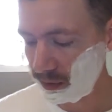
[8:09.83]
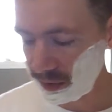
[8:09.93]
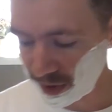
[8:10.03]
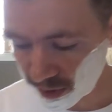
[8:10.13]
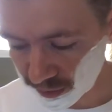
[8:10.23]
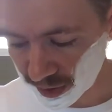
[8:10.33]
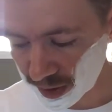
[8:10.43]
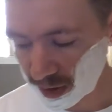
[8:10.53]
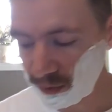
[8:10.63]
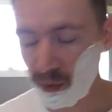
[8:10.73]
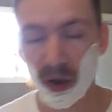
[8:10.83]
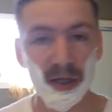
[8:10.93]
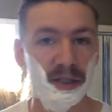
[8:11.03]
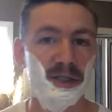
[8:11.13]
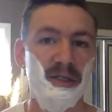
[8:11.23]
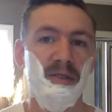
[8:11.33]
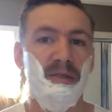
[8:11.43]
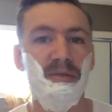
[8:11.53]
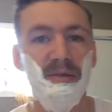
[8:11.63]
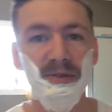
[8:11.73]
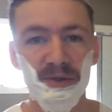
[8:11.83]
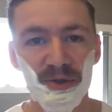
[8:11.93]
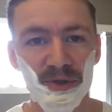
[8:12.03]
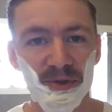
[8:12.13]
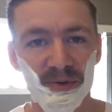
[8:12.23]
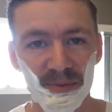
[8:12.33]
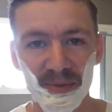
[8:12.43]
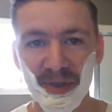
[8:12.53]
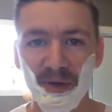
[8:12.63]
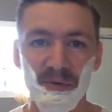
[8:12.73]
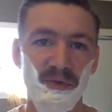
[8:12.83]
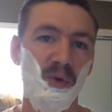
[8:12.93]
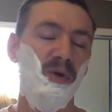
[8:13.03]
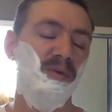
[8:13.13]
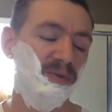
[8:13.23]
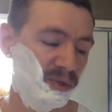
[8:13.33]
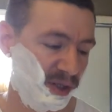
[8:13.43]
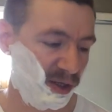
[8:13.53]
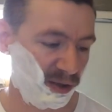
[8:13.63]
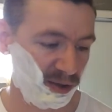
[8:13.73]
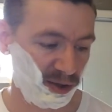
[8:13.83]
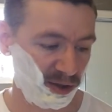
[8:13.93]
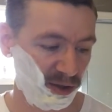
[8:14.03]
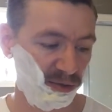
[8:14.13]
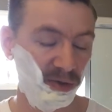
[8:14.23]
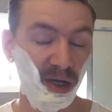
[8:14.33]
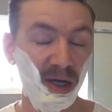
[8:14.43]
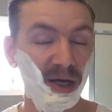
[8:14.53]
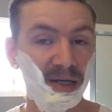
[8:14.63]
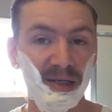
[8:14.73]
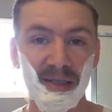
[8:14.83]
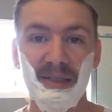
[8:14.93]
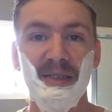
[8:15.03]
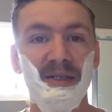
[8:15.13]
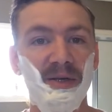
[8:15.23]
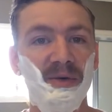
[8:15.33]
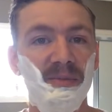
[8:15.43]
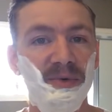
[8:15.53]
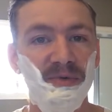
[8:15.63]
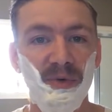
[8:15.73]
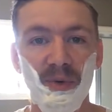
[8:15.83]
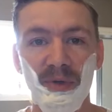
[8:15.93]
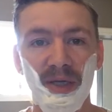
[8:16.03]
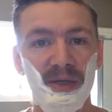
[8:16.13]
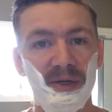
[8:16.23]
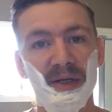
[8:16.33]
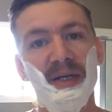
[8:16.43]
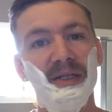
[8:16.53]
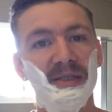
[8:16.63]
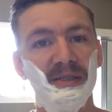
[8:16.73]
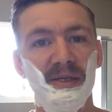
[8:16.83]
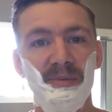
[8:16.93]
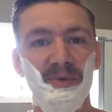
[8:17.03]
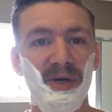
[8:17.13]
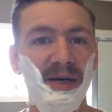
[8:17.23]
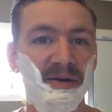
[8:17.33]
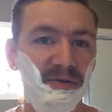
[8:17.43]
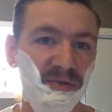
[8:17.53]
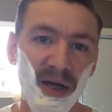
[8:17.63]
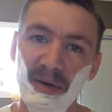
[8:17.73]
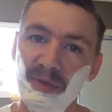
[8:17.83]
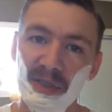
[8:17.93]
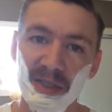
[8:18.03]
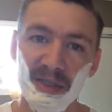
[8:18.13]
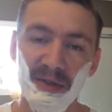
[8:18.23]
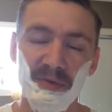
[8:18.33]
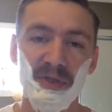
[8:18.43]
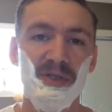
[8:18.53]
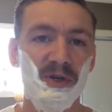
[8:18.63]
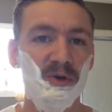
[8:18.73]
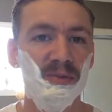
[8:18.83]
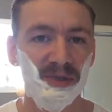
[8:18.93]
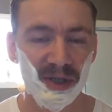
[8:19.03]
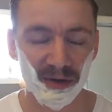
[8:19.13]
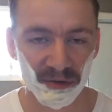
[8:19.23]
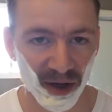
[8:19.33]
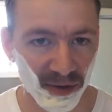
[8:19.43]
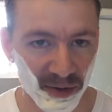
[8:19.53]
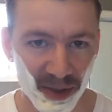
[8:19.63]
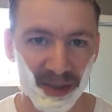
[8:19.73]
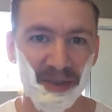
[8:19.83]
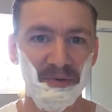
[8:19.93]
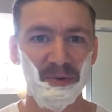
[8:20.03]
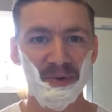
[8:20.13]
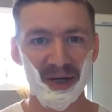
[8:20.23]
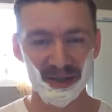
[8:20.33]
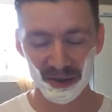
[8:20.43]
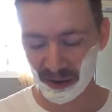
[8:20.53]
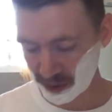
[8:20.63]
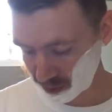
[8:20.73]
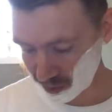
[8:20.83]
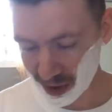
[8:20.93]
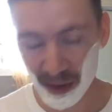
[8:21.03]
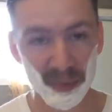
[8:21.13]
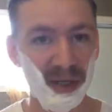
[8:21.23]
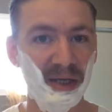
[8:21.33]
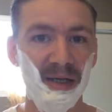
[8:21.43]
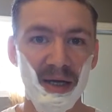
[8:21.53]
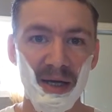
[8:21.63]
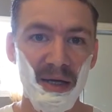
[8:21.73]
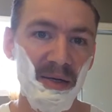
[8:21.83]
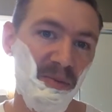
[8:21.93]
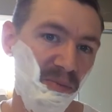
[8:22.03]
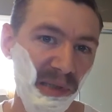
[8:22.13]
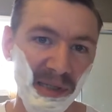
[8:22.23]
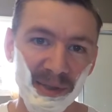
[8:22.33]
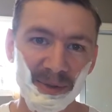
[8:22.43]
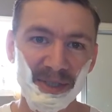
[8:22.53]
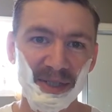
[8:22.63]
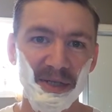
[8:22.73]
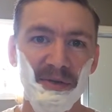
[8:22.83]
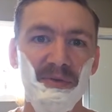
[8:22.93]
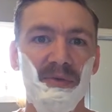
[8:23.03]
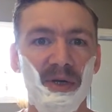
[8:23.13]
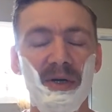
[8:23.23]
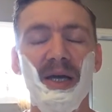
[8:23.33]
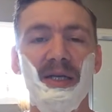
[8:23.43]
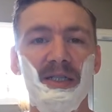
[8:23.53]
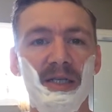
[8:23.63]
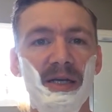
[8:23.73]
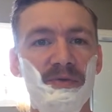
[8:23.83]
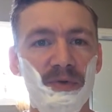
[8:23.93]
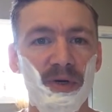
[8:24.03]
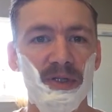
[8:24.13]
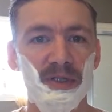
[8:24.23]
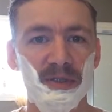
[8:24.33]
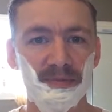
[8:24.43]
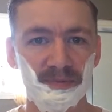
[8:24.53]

will get on there and watch YouTube, get on forums, read all this stuff. Next thing you know, before that 30 days is up, you have 5 or 6 different soaps, you have 5 or 6 different razors, you're on eBay, bidding on stuff. Learn how to shave first,